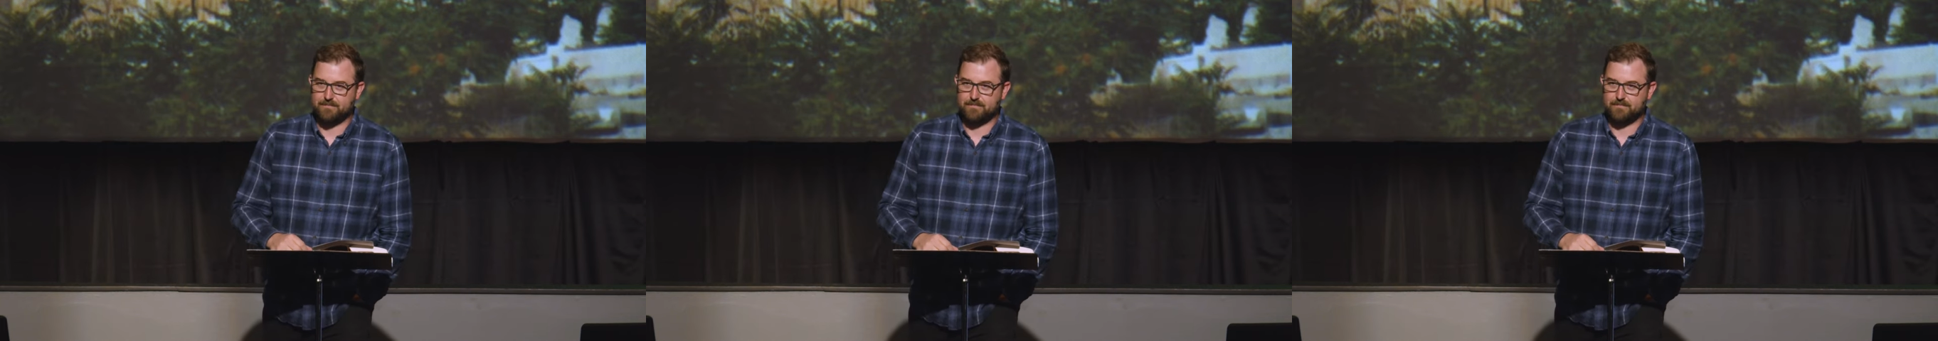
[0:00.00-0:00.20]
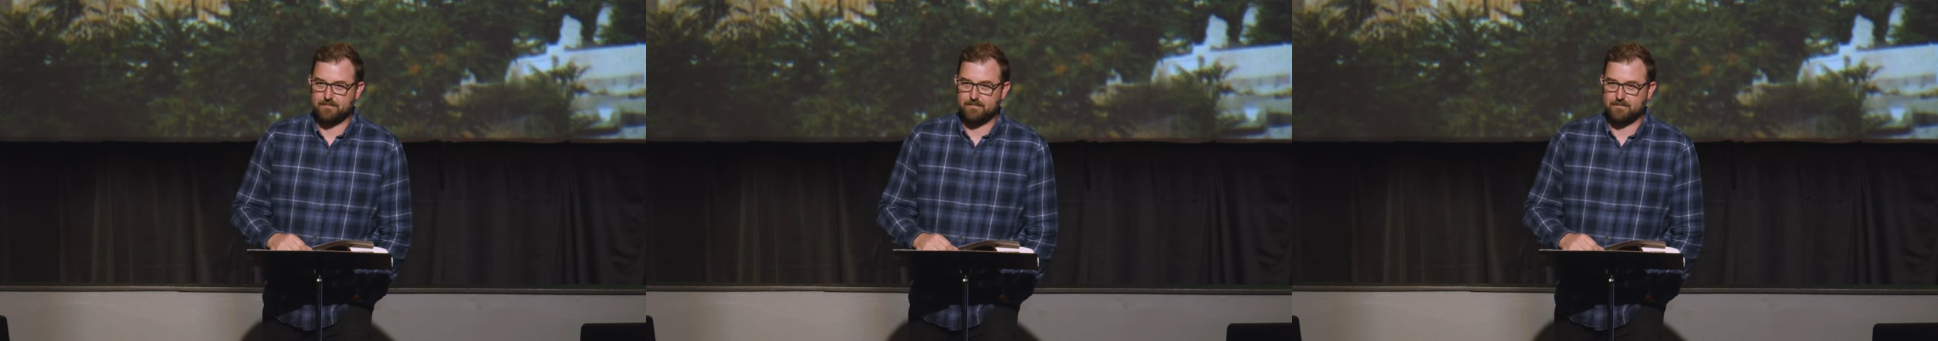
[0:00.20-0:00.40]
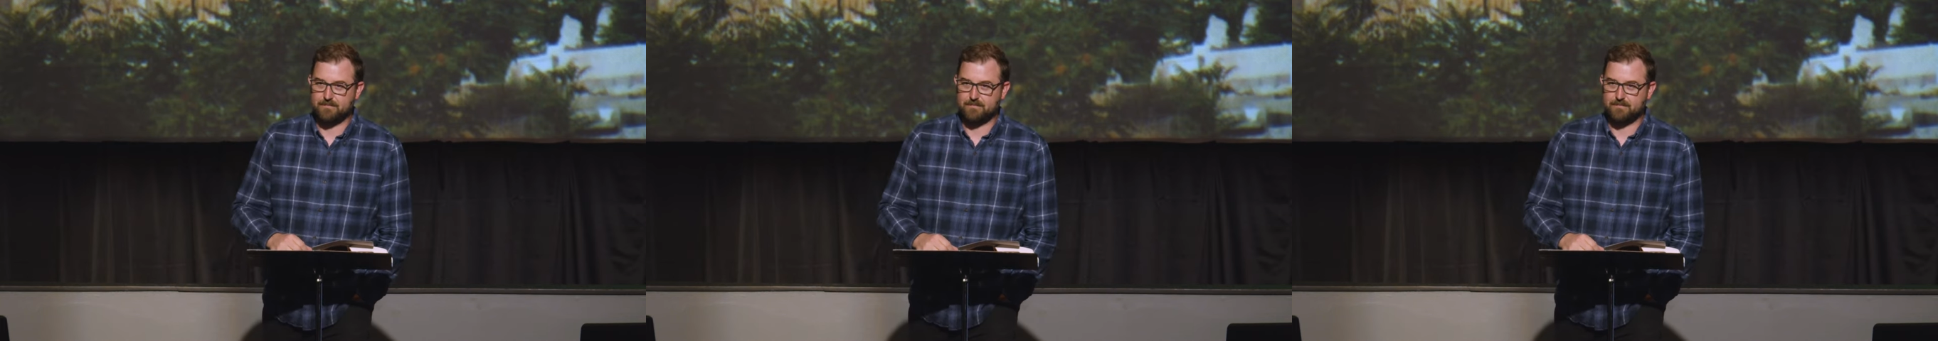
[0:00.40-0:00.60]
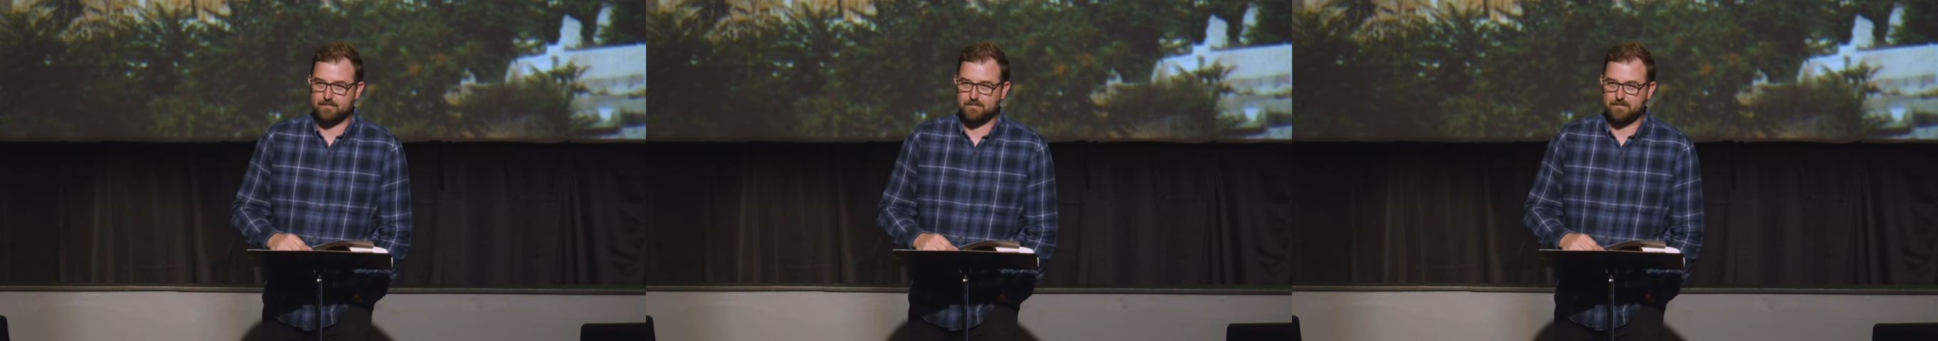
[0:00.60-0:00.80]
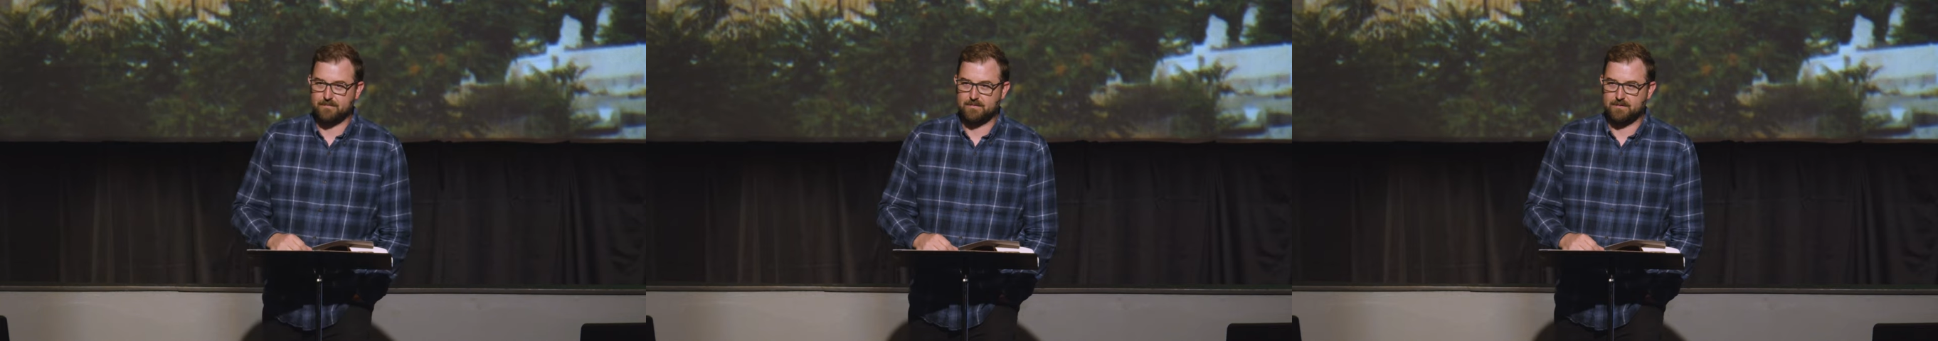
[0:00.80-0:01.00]

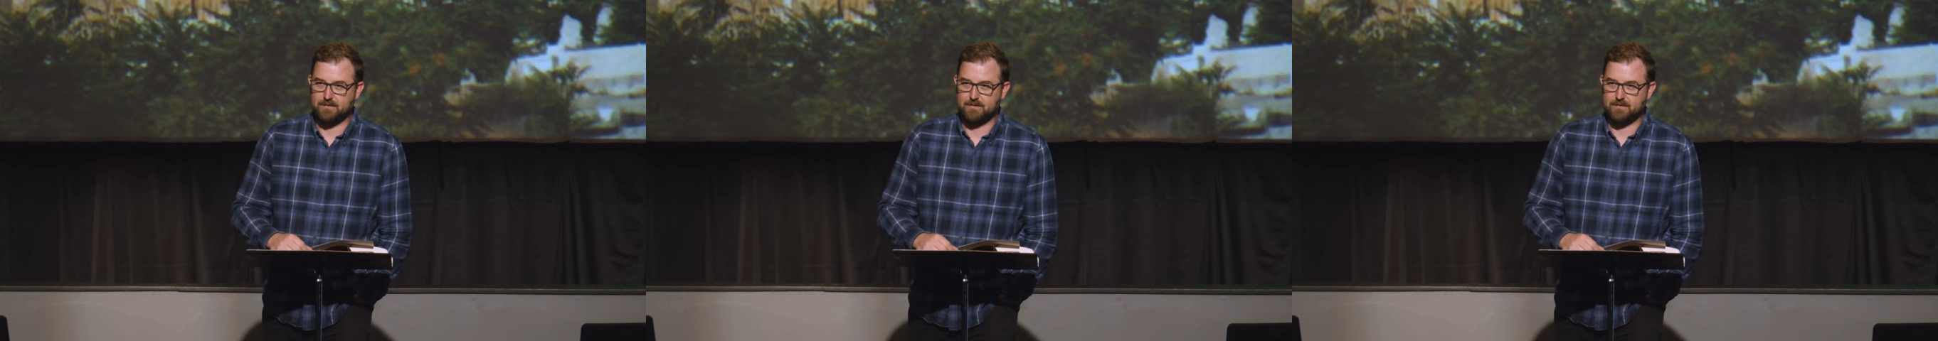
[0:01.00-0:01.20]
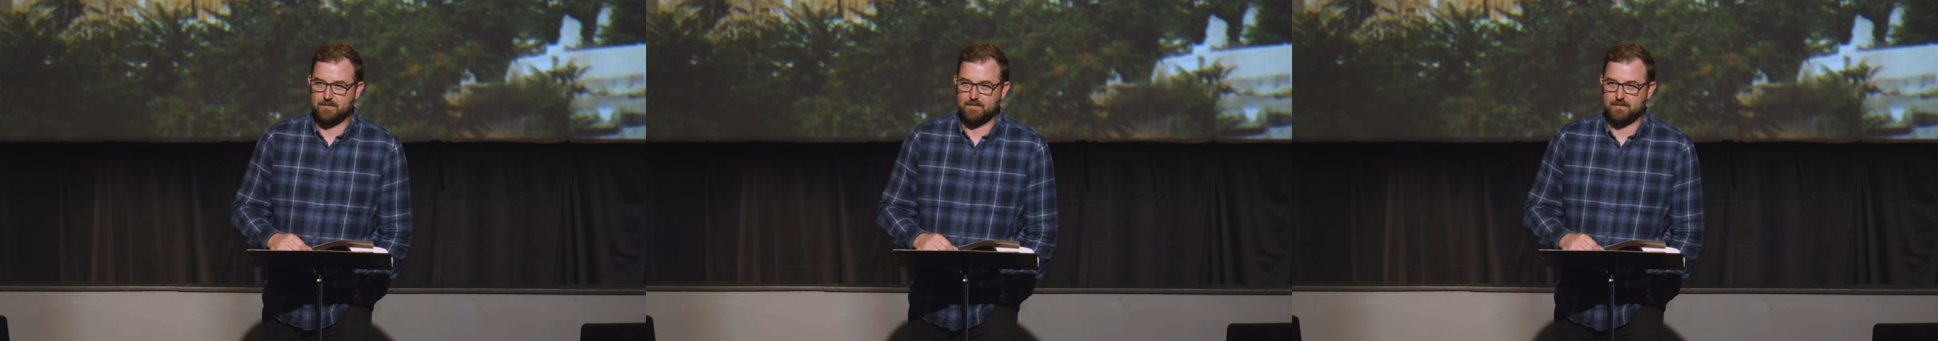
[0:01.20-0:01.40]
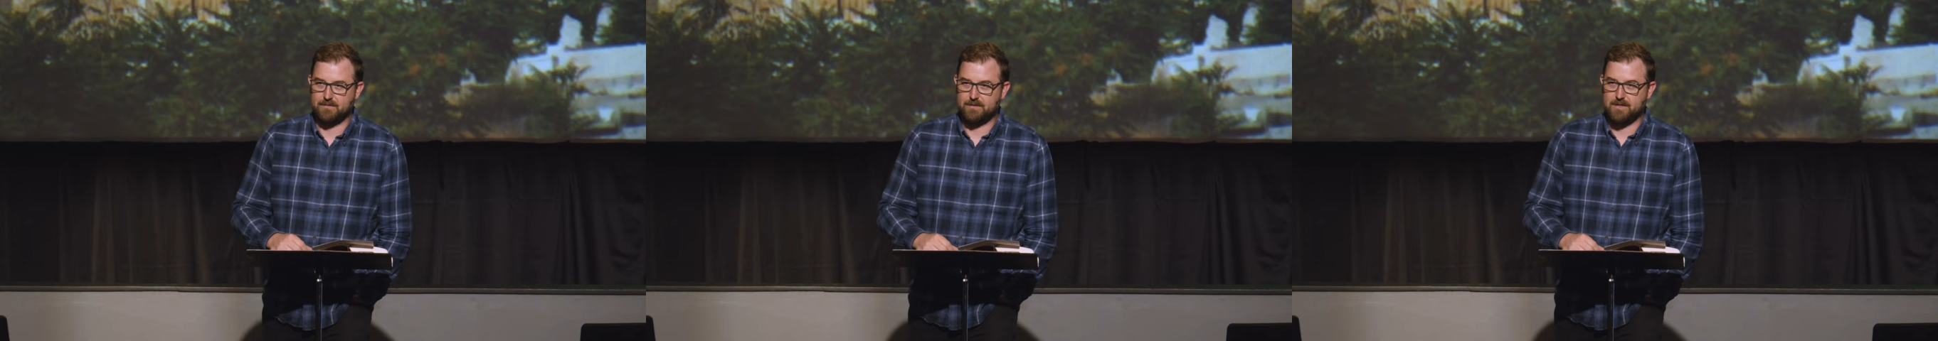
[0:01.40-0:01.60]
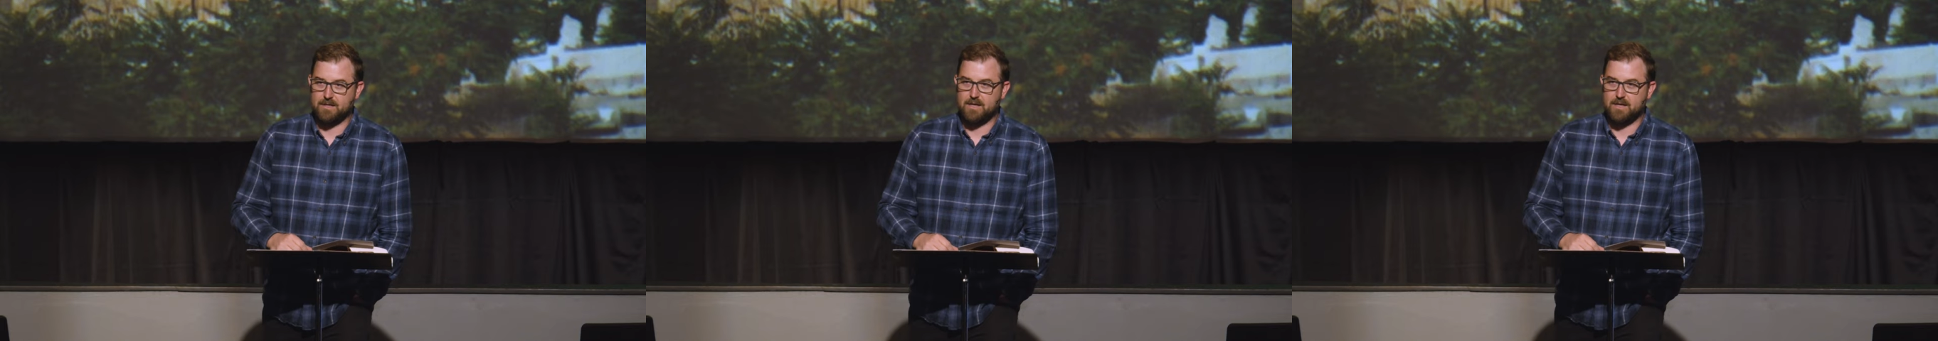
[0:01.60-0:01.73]
(silence)